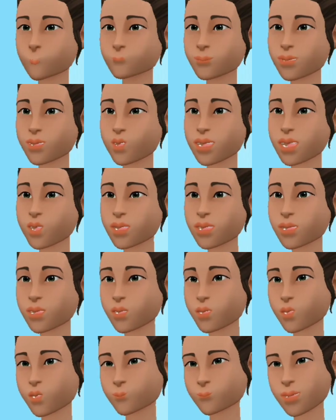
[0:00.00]
Thank you
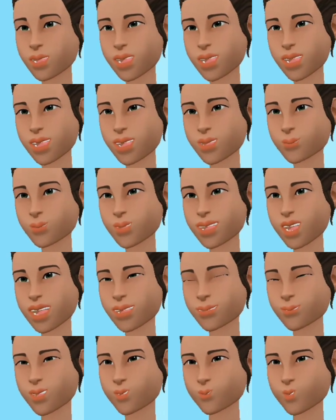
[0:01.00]
for providing this
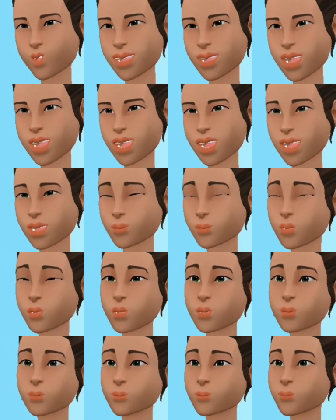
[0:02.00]
relevant information.